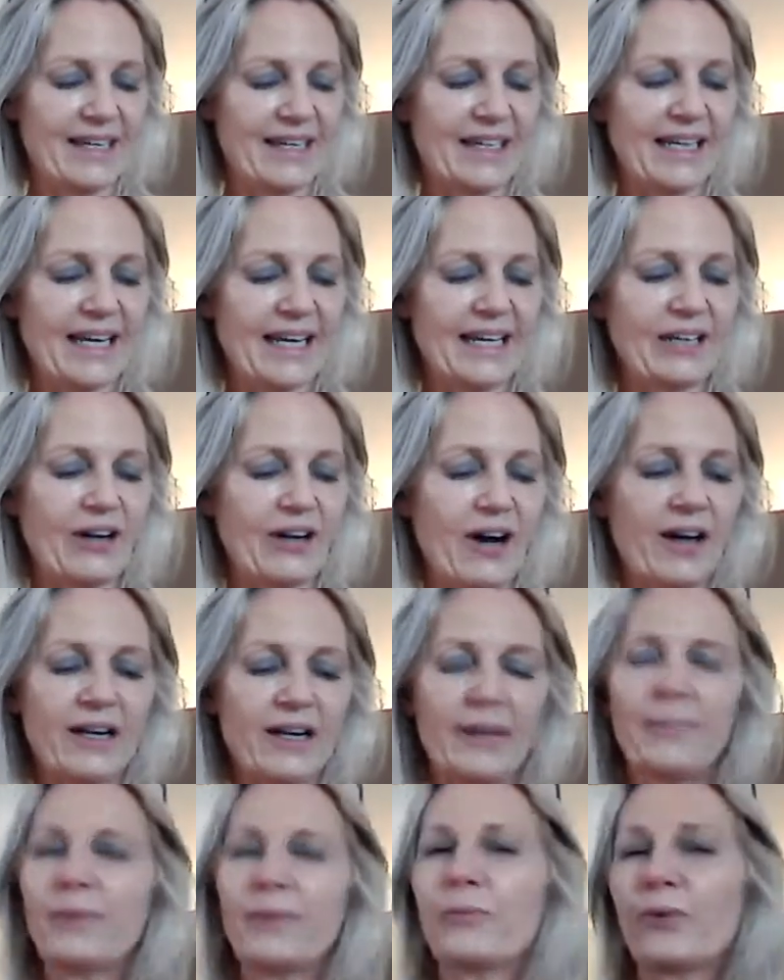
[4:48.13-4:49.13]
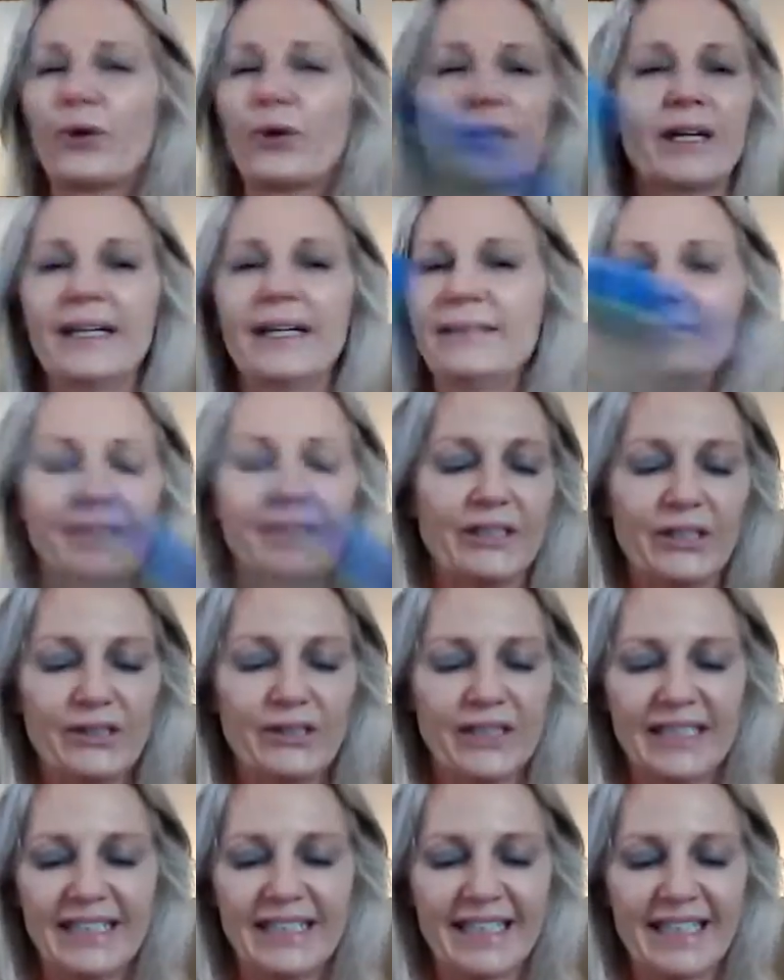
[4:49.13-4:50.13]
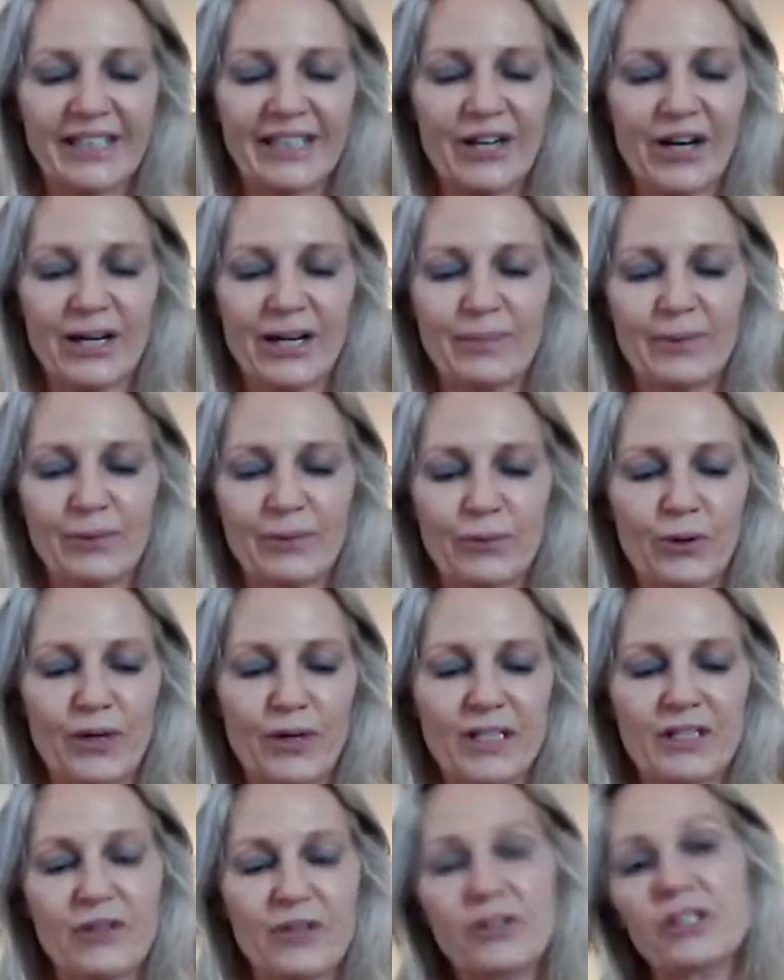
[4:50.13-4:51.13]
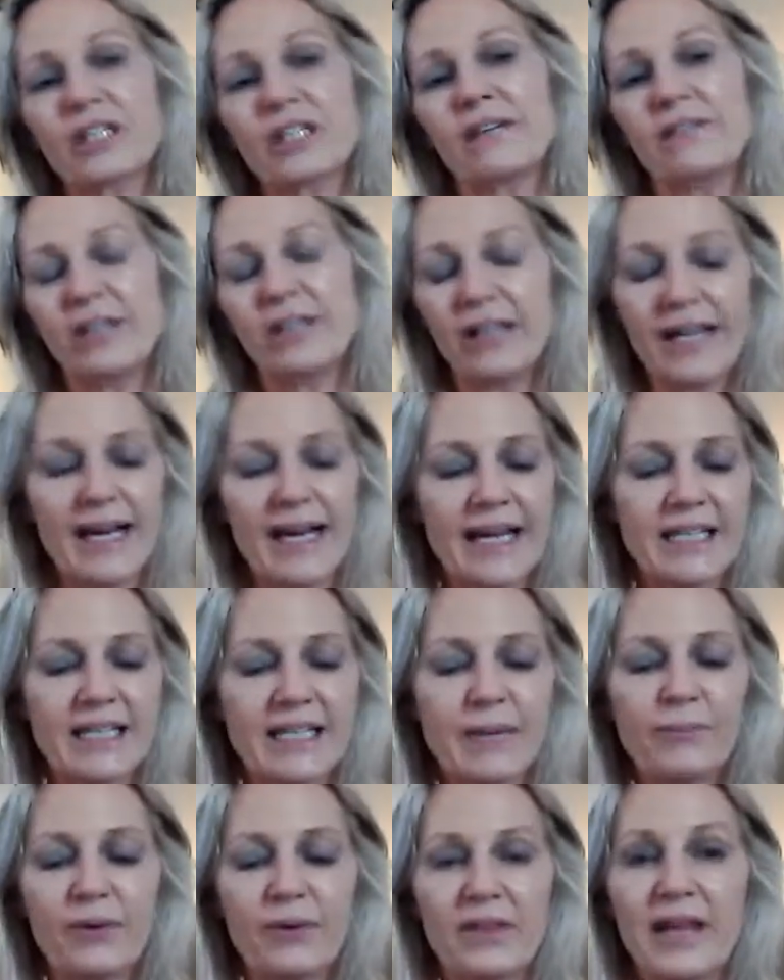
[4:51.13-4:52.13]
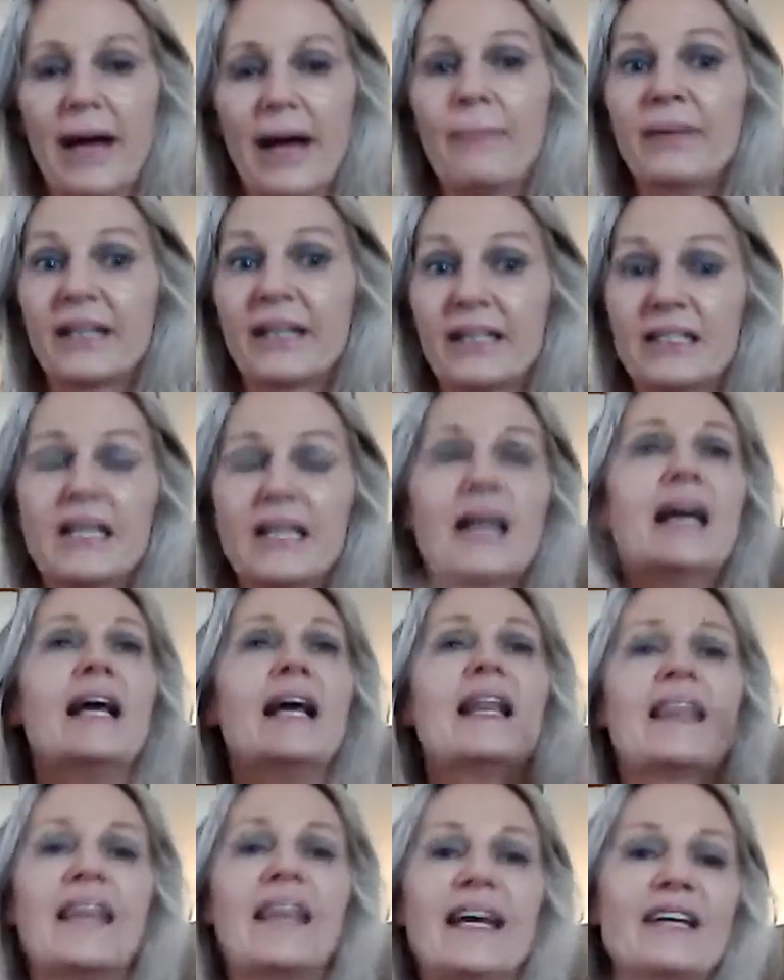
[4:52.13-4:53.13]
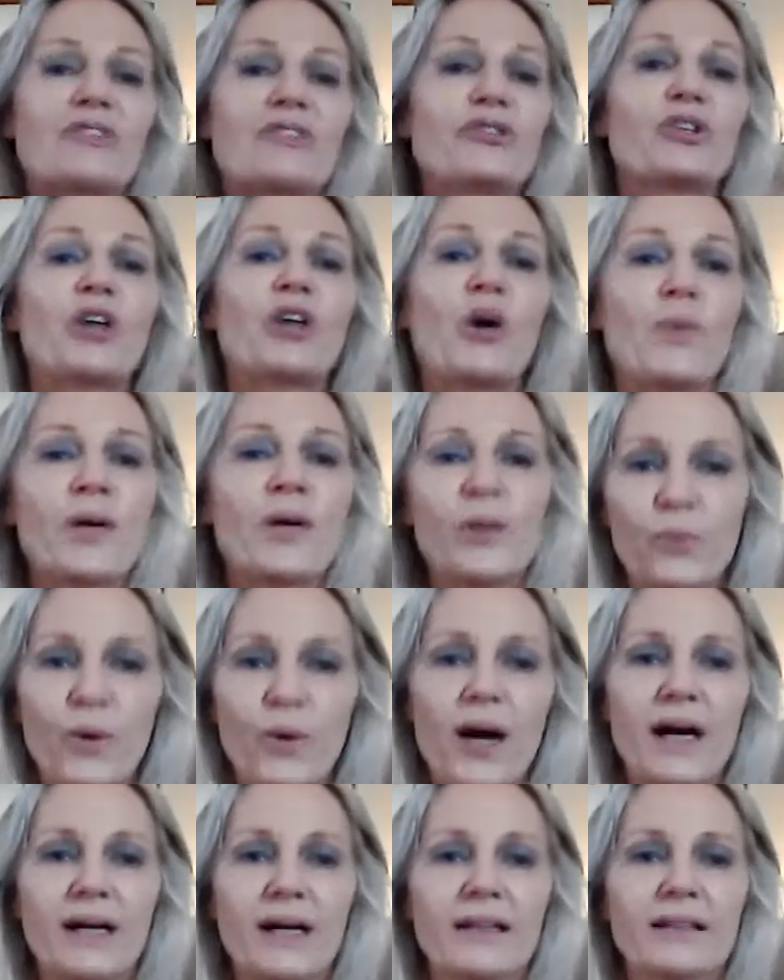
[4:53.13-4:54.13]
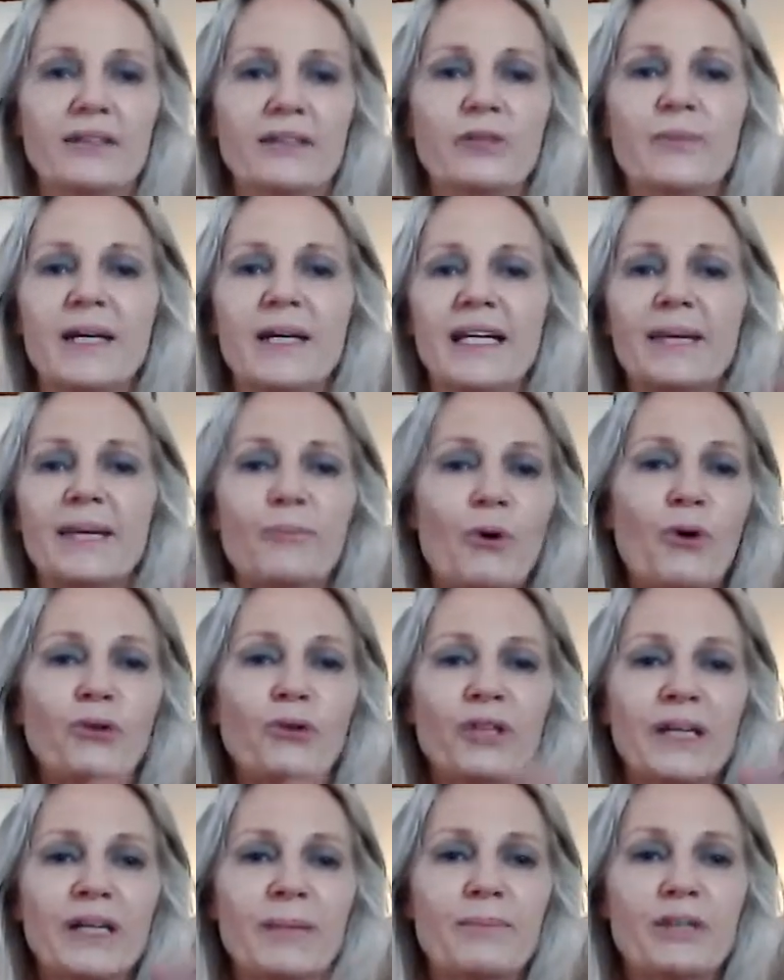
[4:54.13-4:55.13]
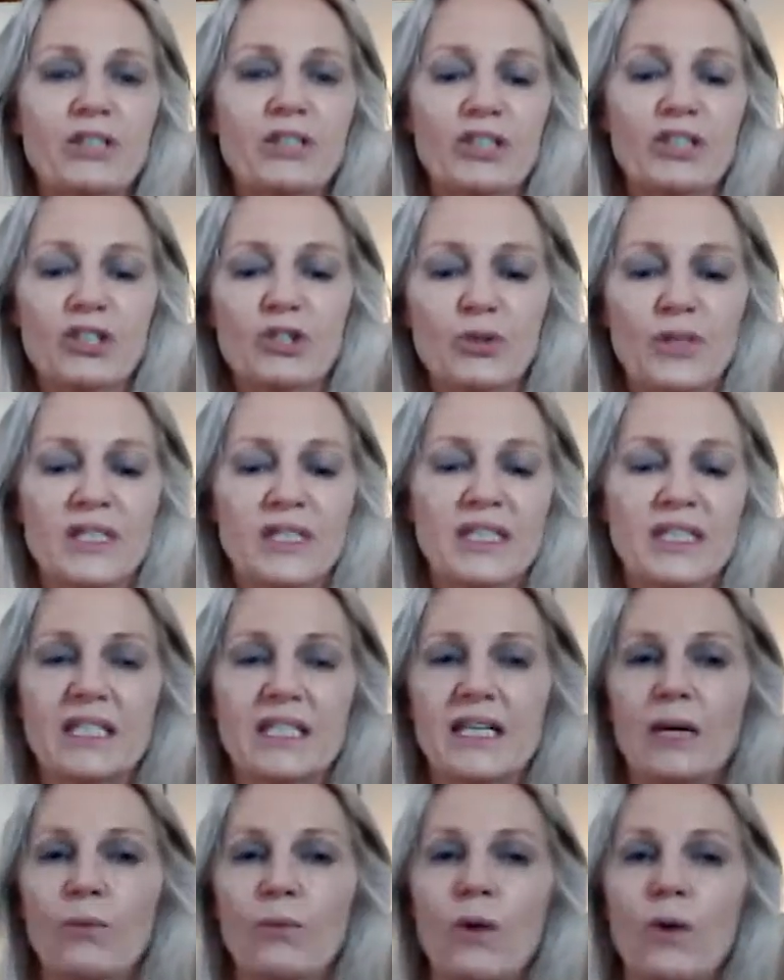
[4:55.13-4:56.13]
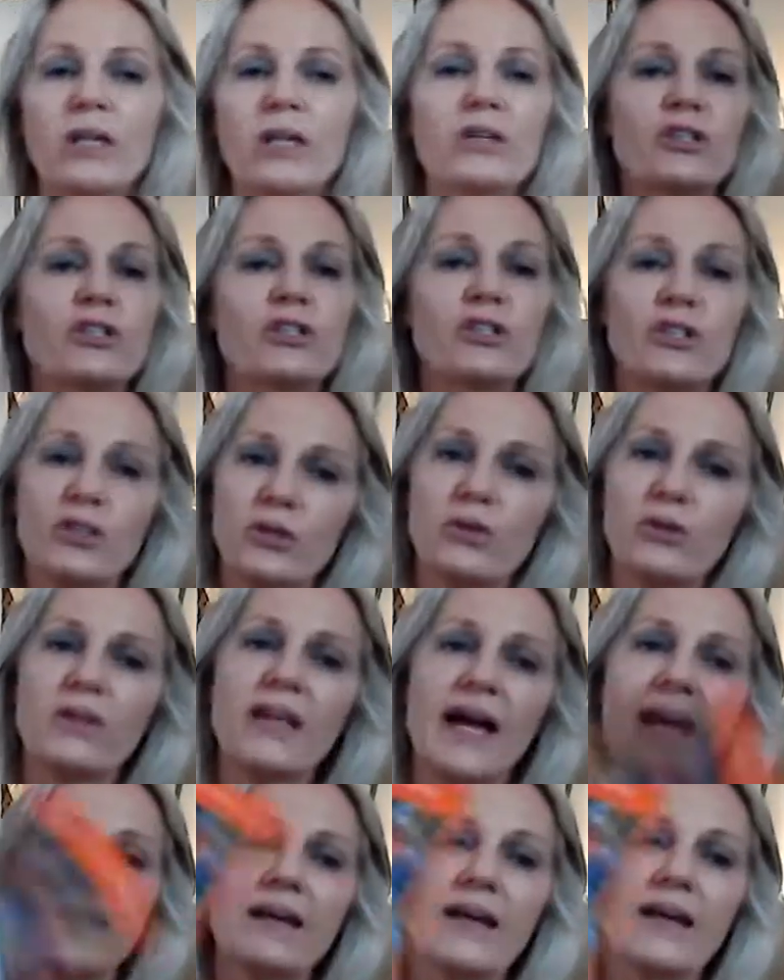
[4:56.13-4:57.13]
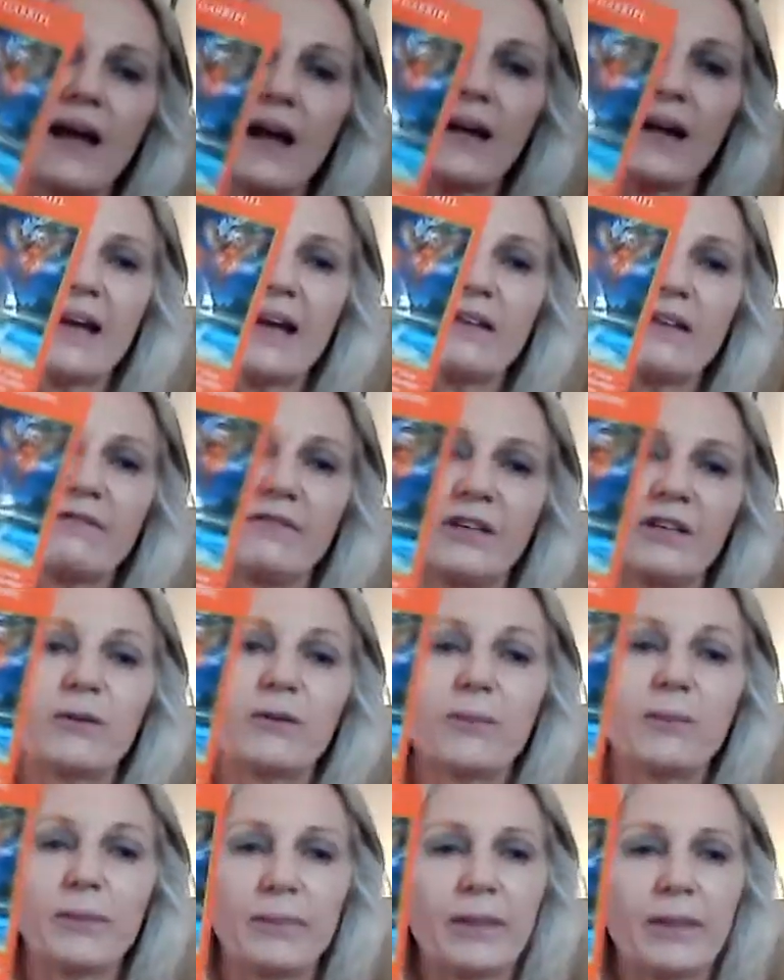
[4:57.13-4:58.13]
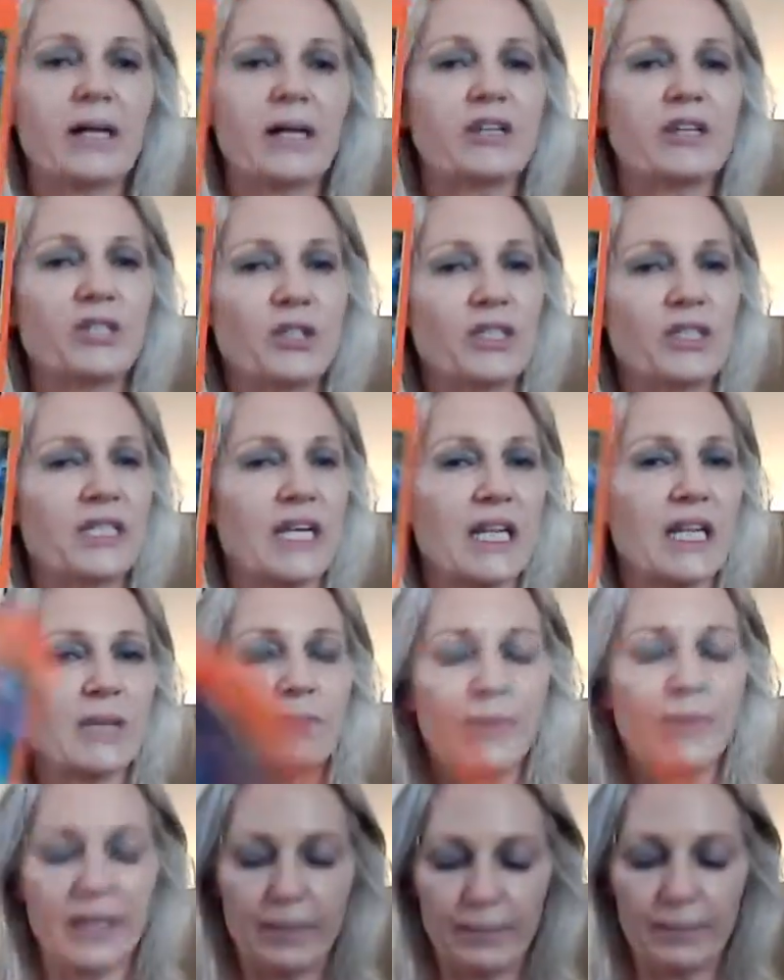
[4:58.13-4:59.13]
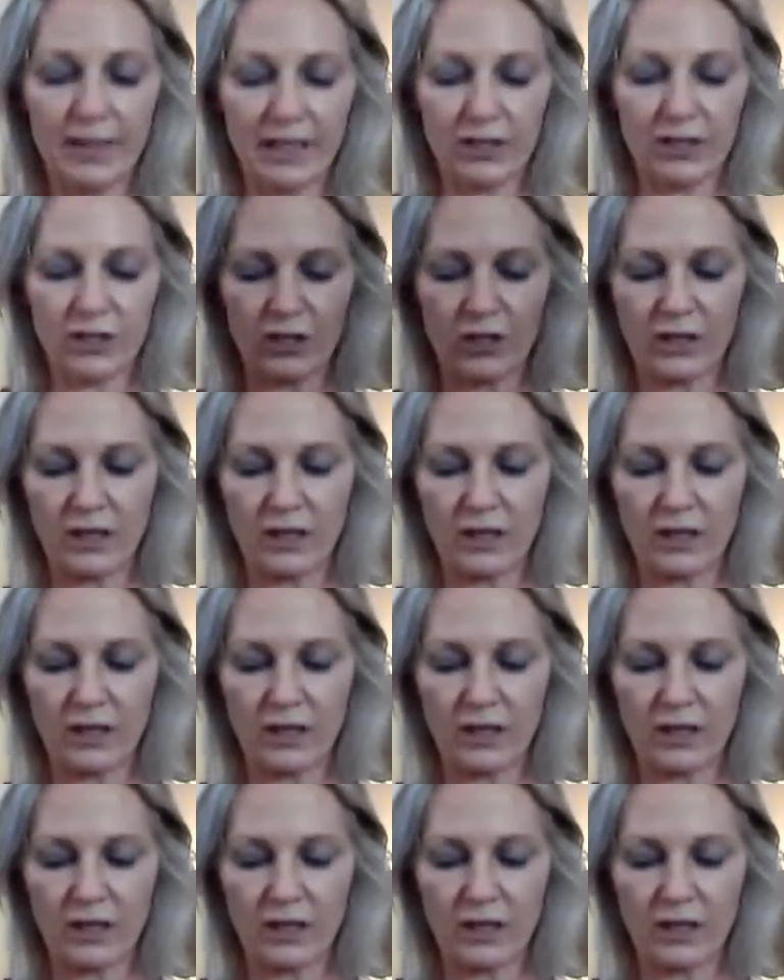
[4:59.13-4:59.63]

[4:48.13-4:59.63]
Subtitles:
Getting caught up in worry, you don't need to get caught up in worry. So they're just giving you a heads up with that because things are going well. You're making bold and ambitious choices, and they want you to do that not out of fear, but because you see the big picture.